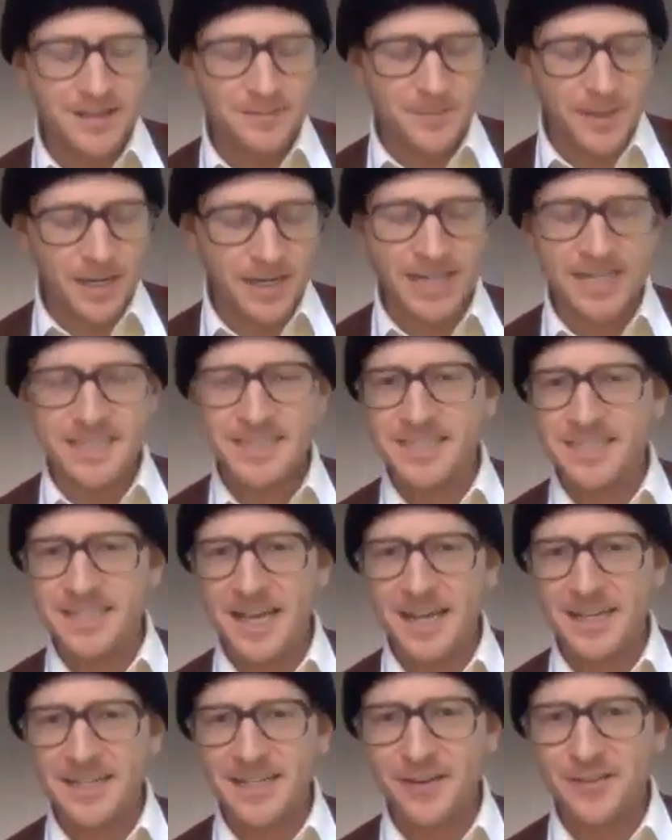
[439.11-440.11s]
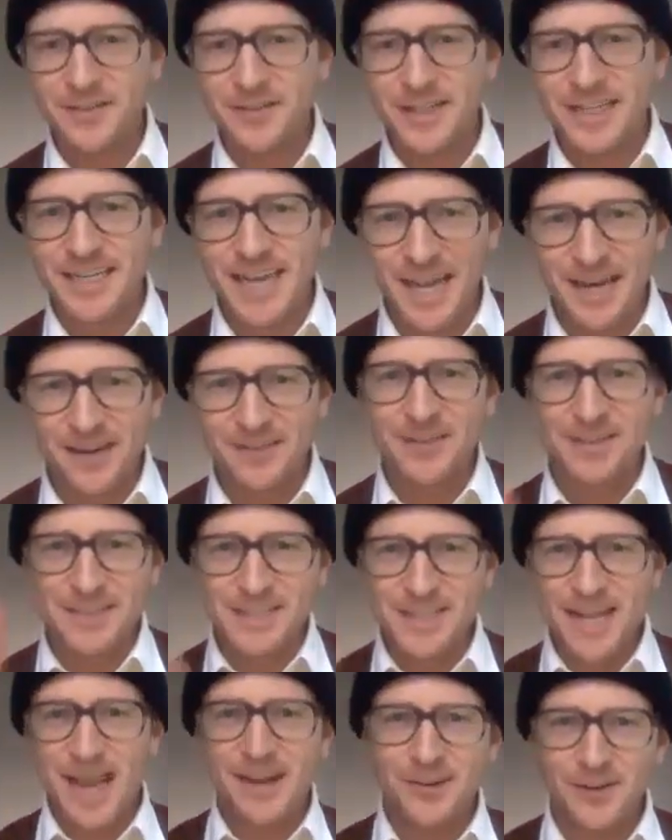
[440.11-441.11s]
but it's definitely kind of the
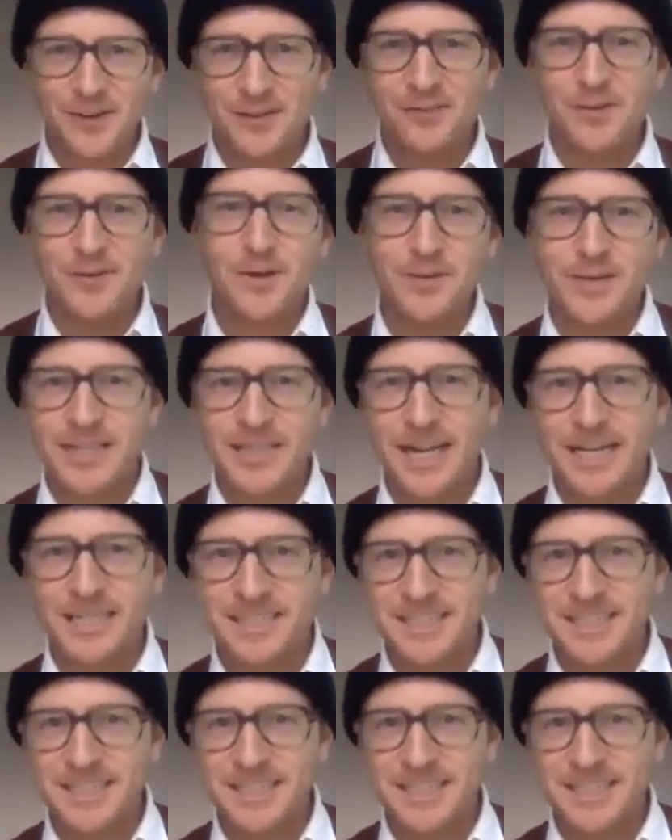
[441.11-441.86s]
standard of where we'd like